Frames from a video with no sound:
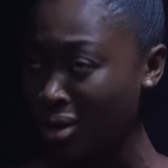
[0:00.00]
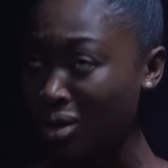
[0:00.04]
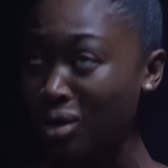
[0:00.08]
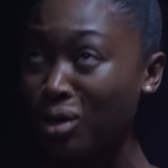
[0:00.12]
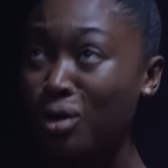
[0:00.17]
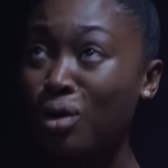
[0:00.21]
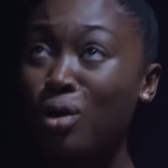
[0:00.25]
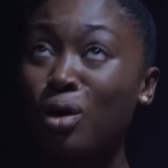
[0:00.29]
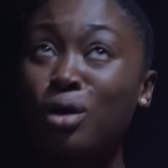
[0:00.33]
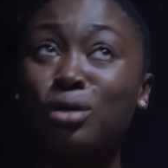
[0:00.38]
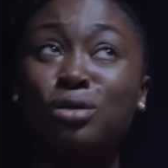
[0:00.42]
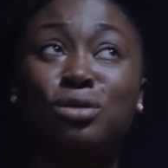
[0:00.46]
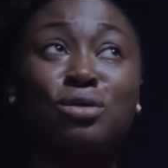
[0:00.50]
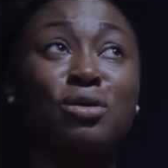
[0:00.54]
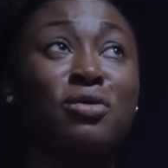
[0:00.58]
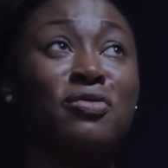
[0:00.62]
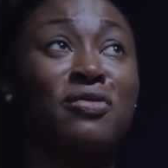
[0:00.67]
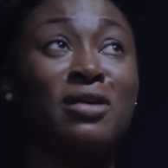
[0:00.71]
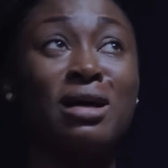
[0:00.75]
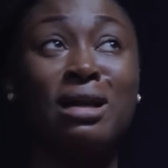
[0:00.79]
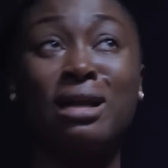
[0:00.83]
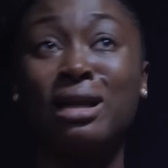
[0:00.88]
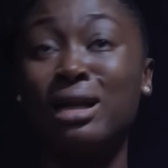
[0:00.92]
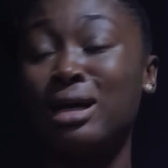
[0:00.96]
The gods
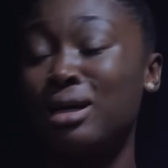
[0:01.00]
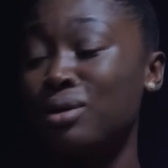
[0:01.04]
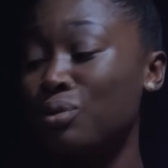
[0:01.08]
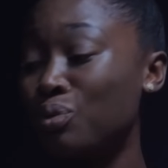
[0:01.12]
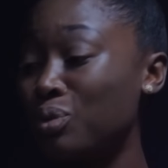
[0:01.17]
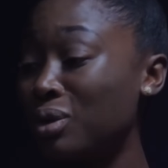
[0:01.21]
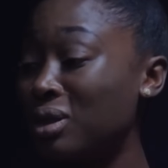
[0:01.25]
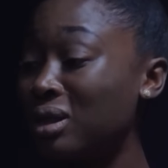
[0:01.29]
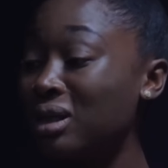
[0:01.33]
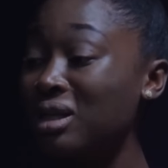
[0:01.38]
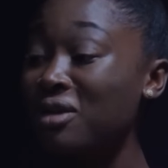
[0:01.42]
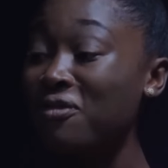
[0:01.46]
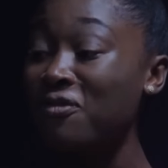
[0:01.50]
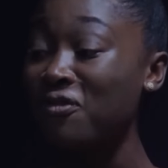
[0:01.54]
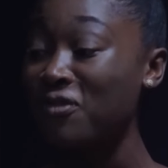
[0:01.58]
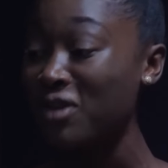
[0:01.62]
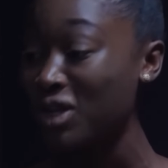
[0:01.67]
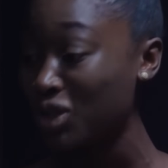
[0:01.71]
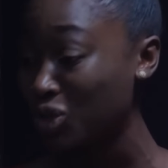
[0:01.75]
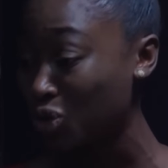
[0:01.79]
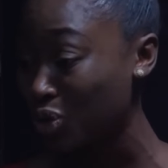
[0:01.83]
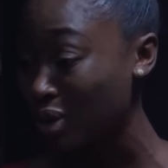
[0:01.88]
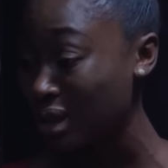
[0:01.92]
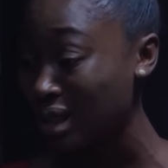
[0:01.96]
of our land will
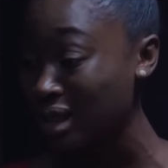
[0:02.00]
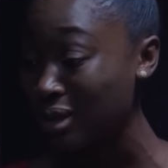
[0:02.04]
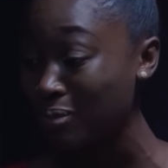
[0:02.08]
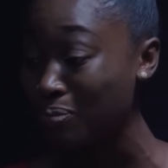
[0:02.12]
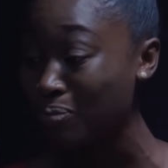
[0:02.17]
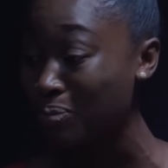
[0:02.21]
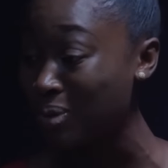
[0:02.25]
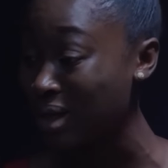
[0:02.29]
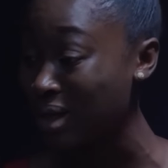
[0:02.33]
eventually